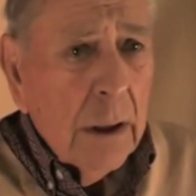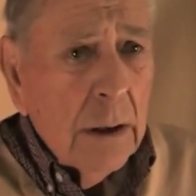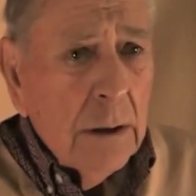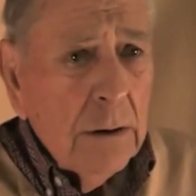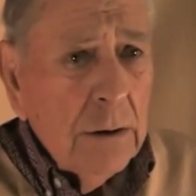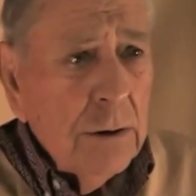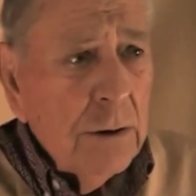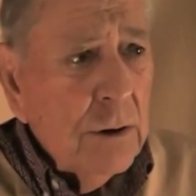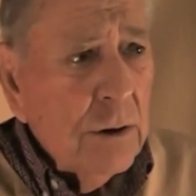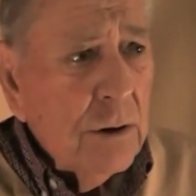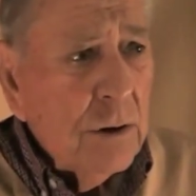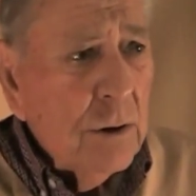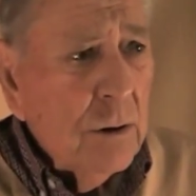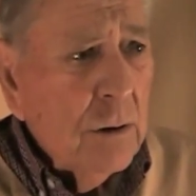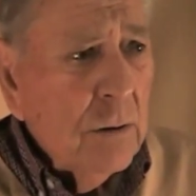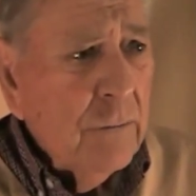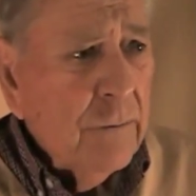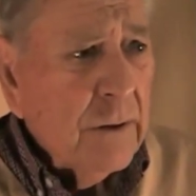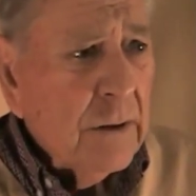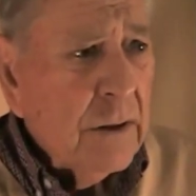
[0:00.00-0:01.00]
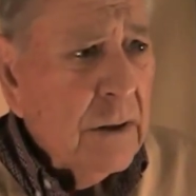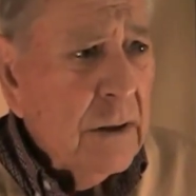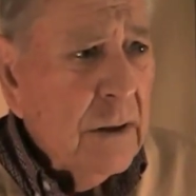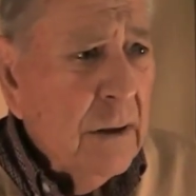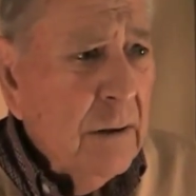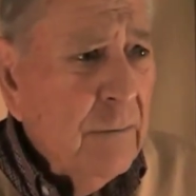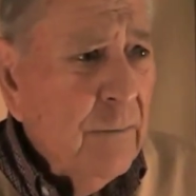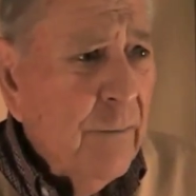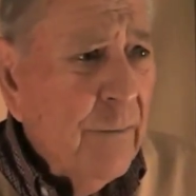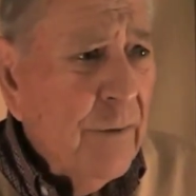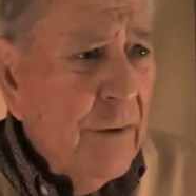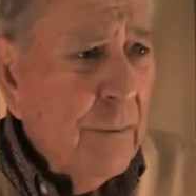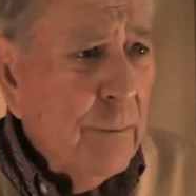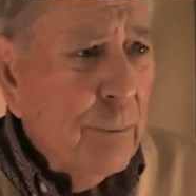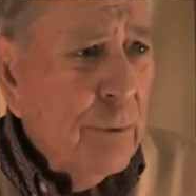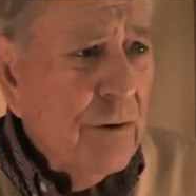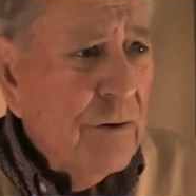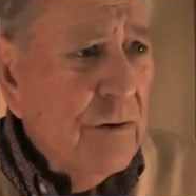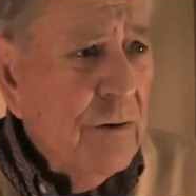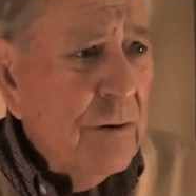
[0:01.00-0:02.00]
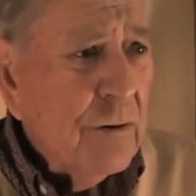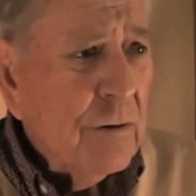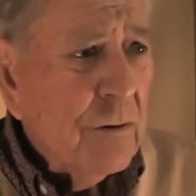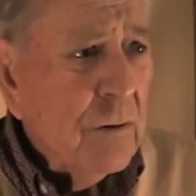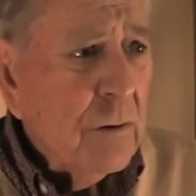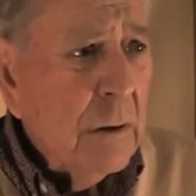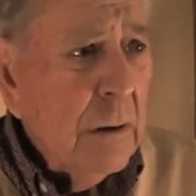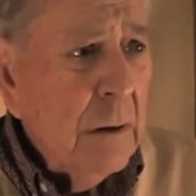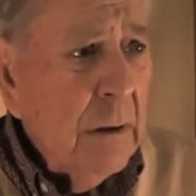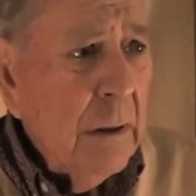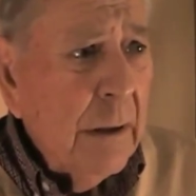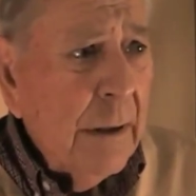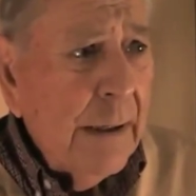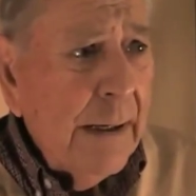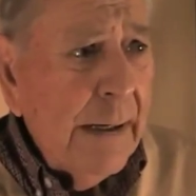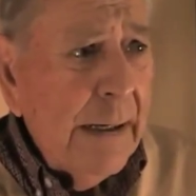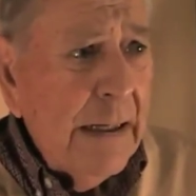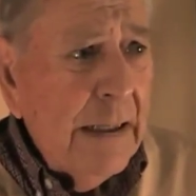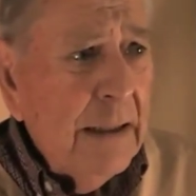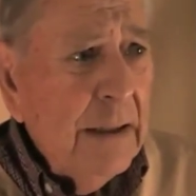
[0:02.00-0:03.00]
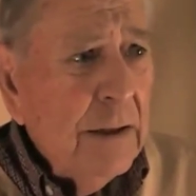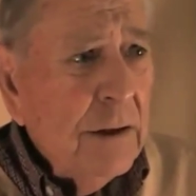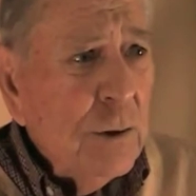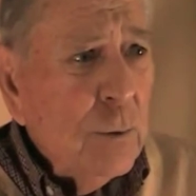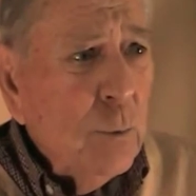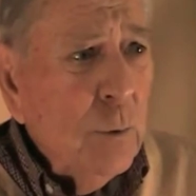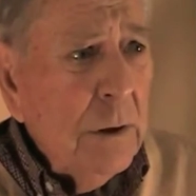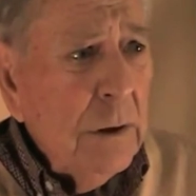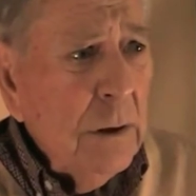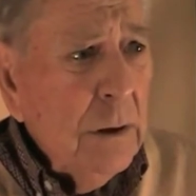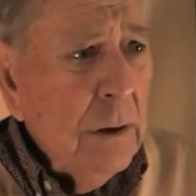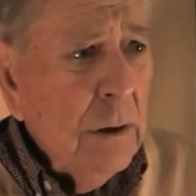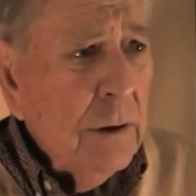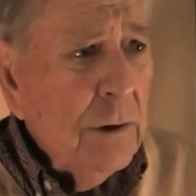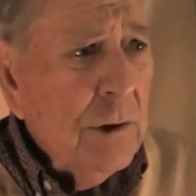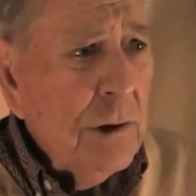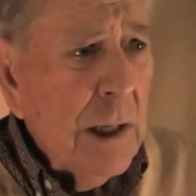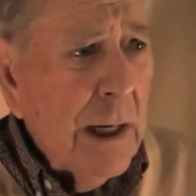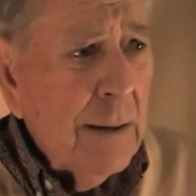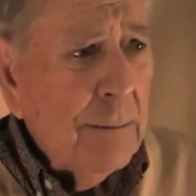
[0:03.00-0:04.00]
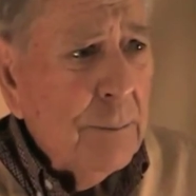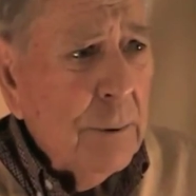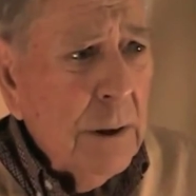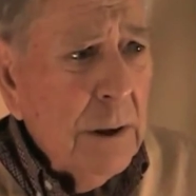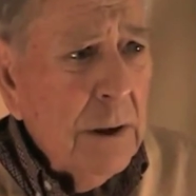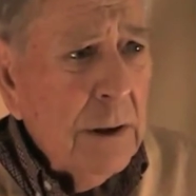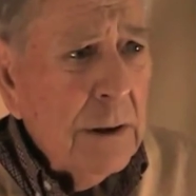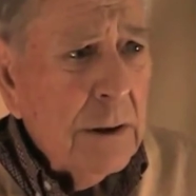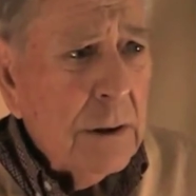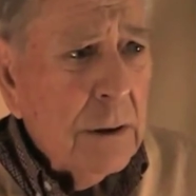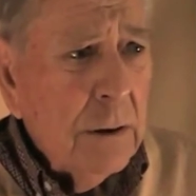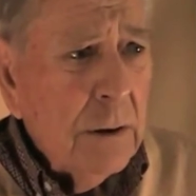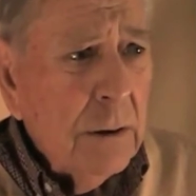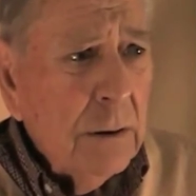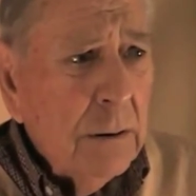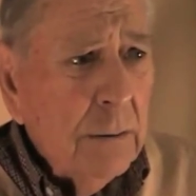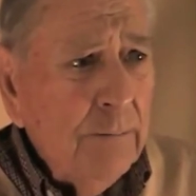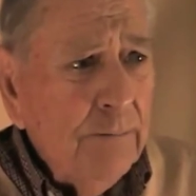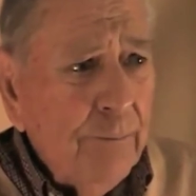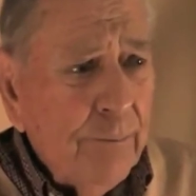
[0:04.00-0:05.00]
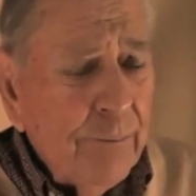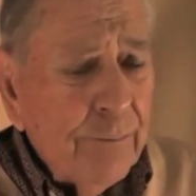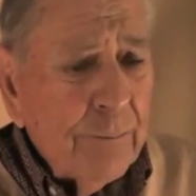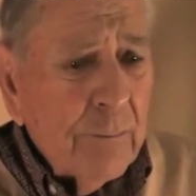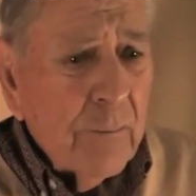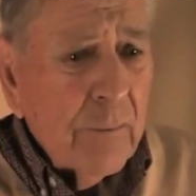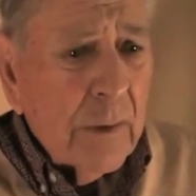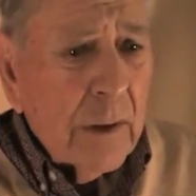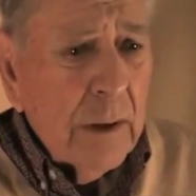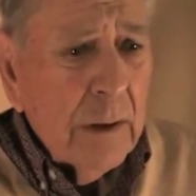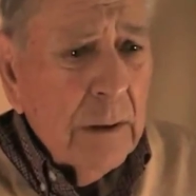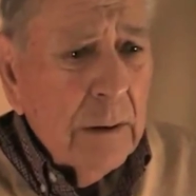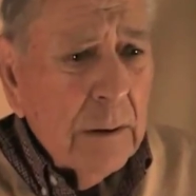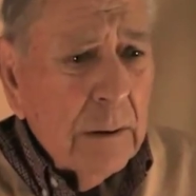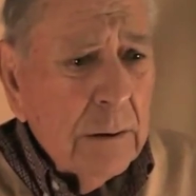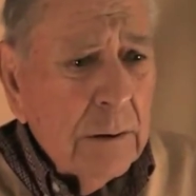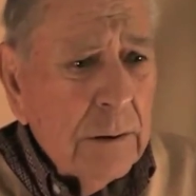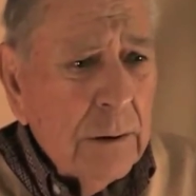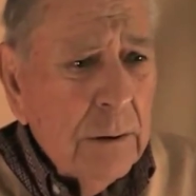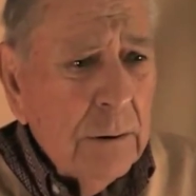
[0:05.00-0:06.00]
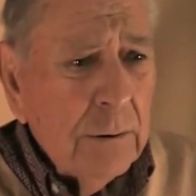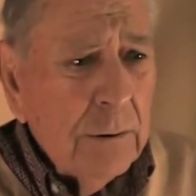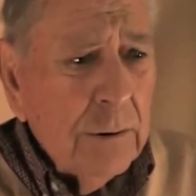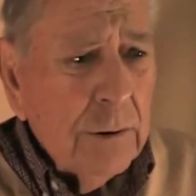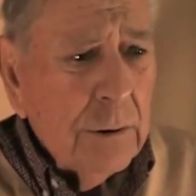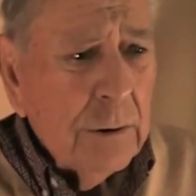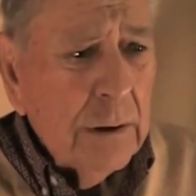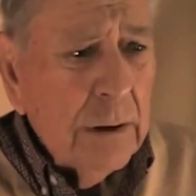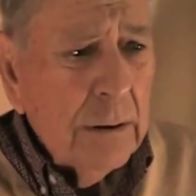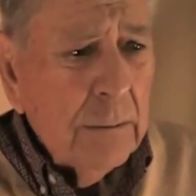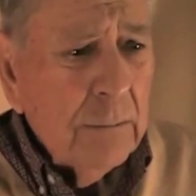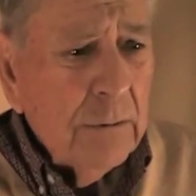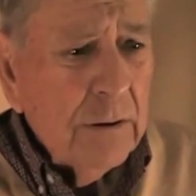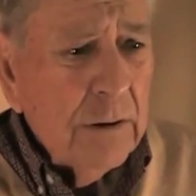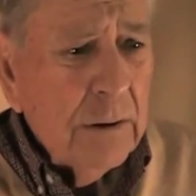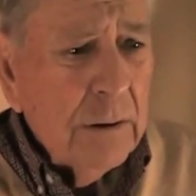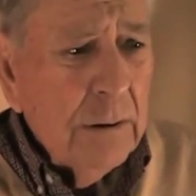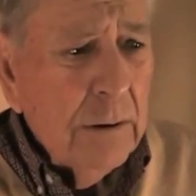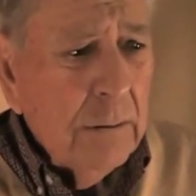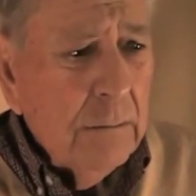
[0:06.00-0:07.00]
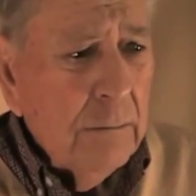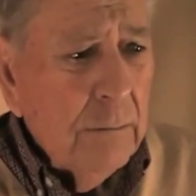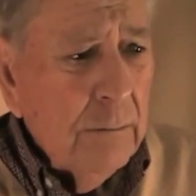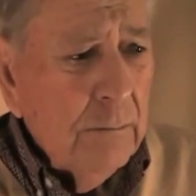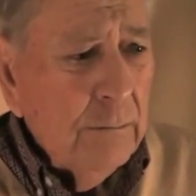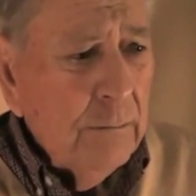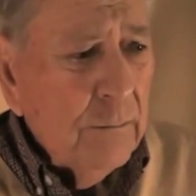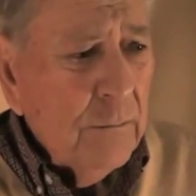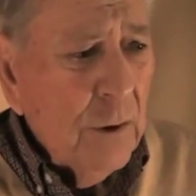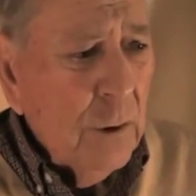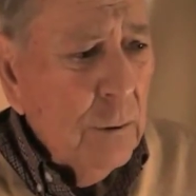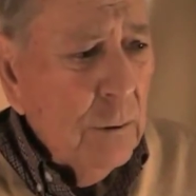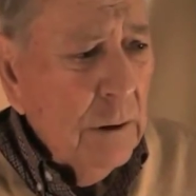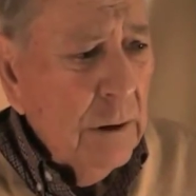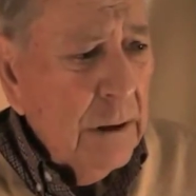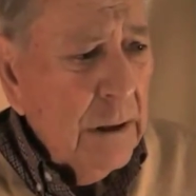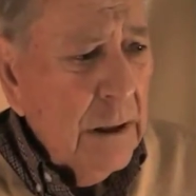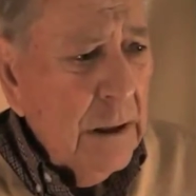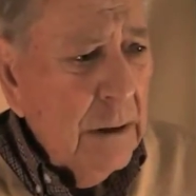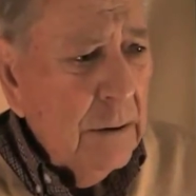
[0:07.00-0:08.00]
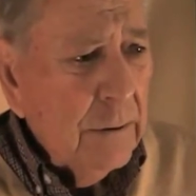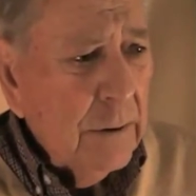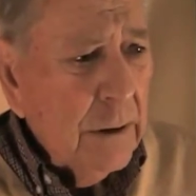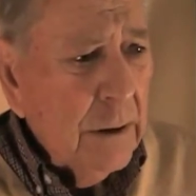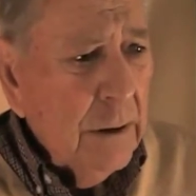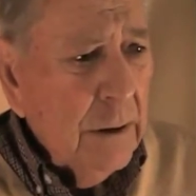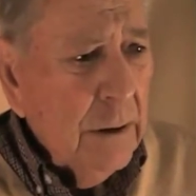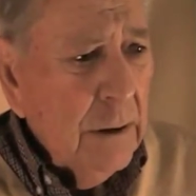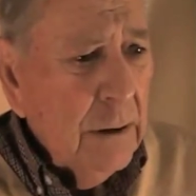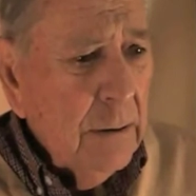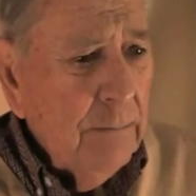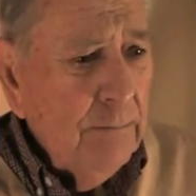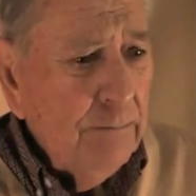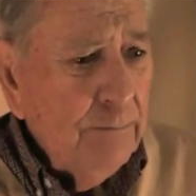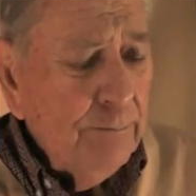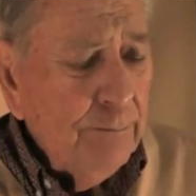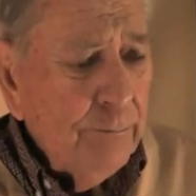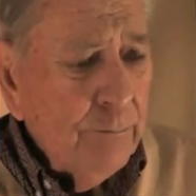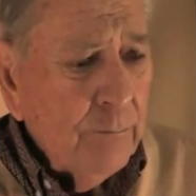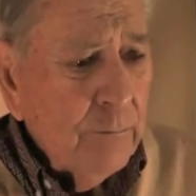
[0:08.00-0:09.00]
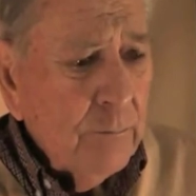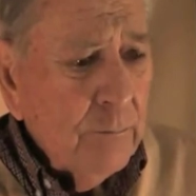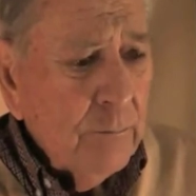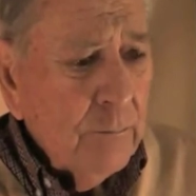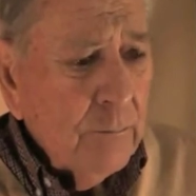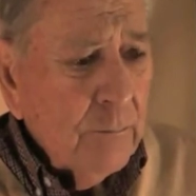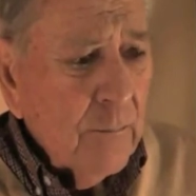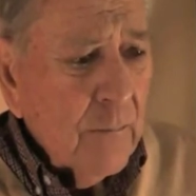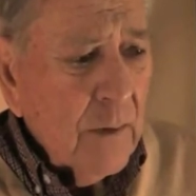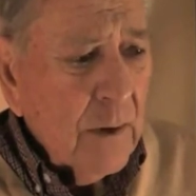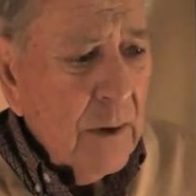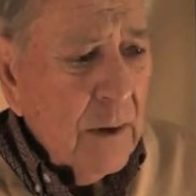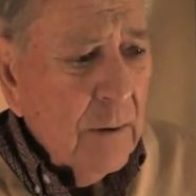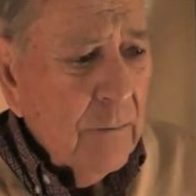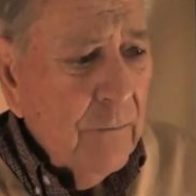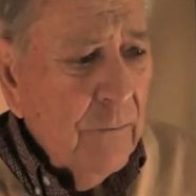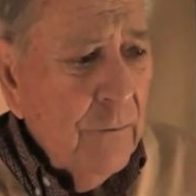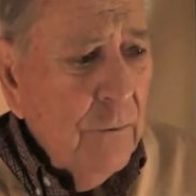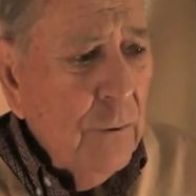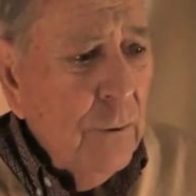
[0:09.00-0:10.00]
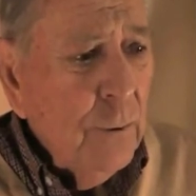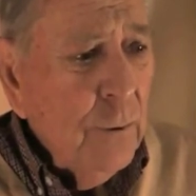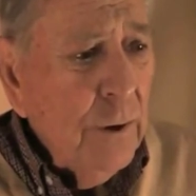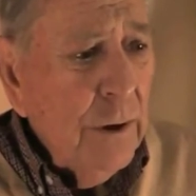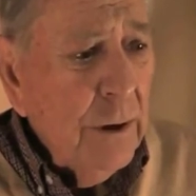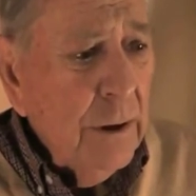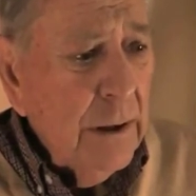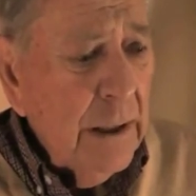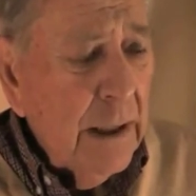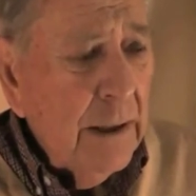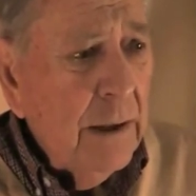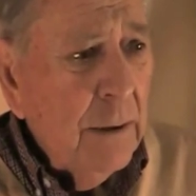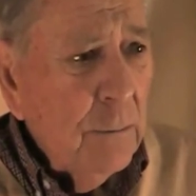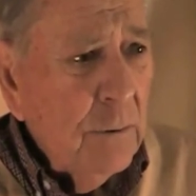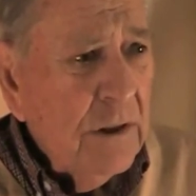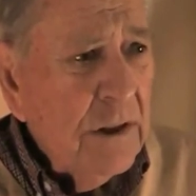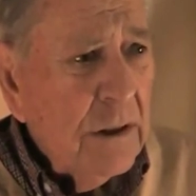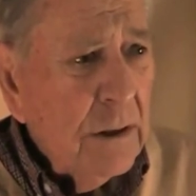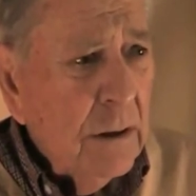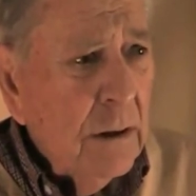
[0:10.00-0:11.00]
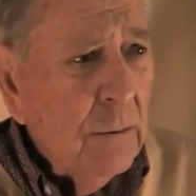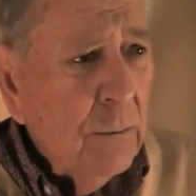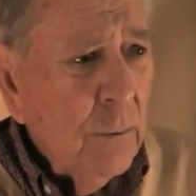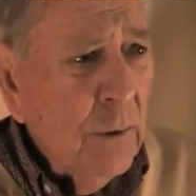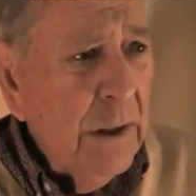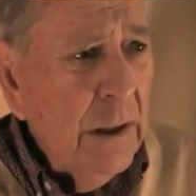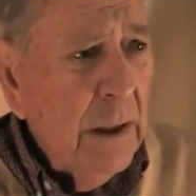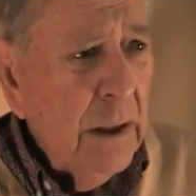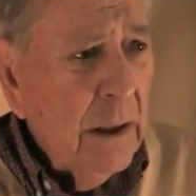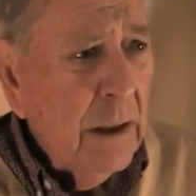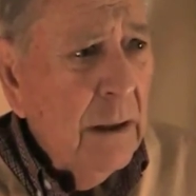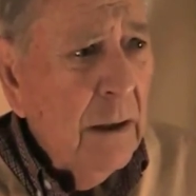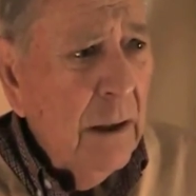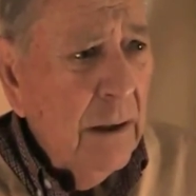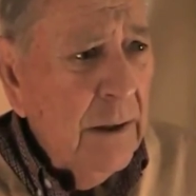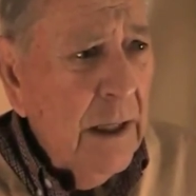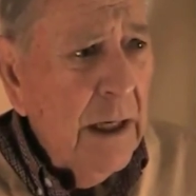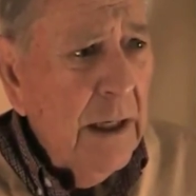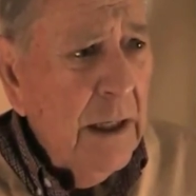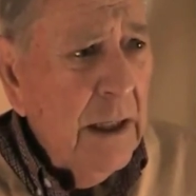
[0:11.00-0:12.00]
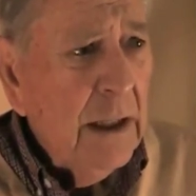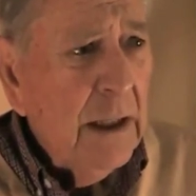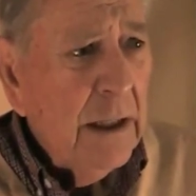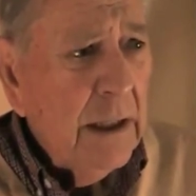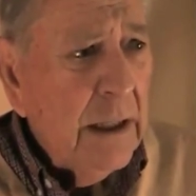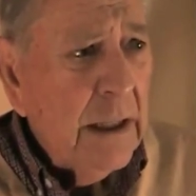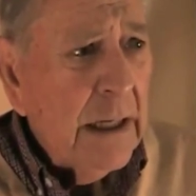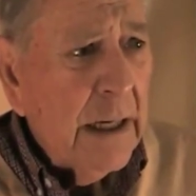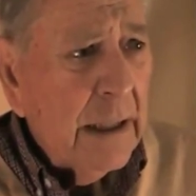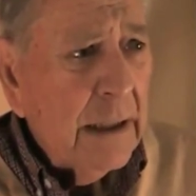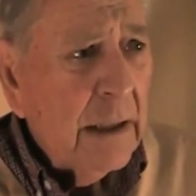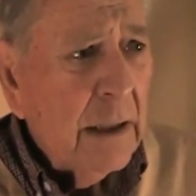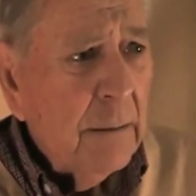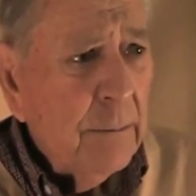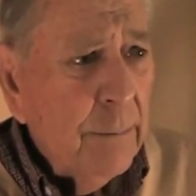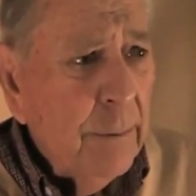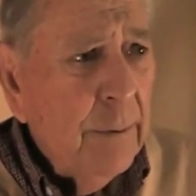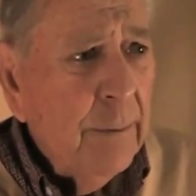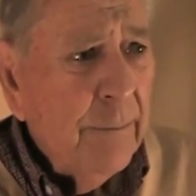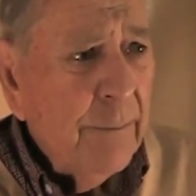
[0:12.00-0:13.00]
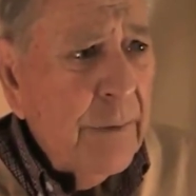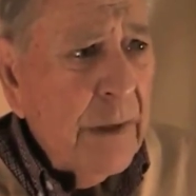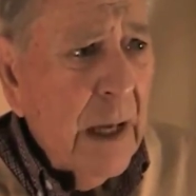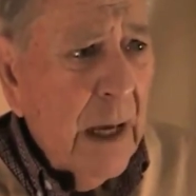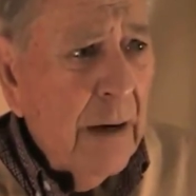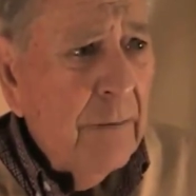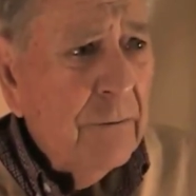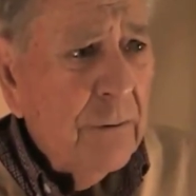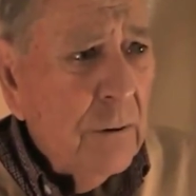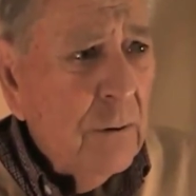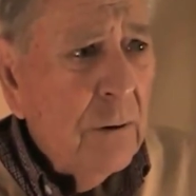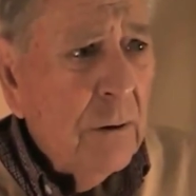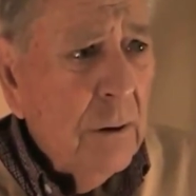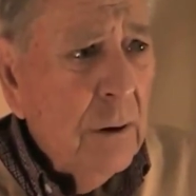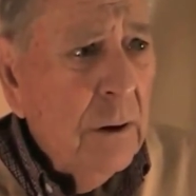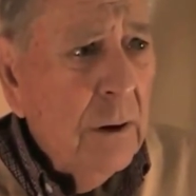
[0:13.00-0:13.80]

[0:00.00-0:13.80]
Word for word: Used to service the prisoners, and this one little Japanese soldier that was doling out the food. Yeah, there was we had it. They heated that up after the.